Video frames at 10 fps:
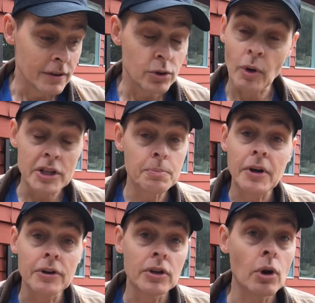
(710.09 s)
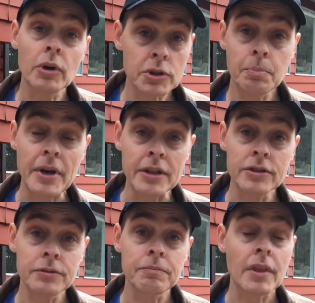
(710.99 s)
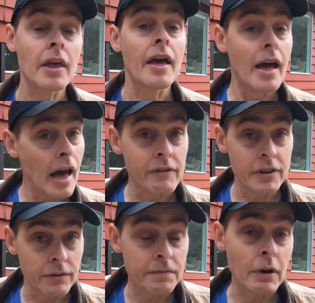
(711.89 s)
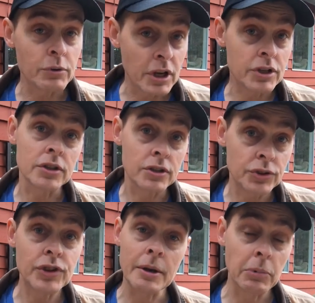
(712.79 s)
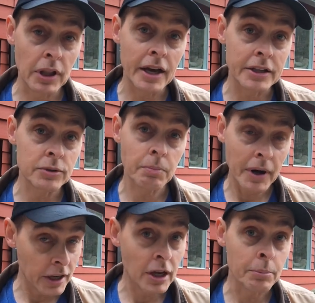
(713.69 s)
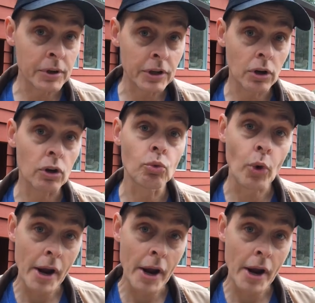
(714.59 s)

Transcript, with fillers: So I spared no expense having the foundation stabilized by a company called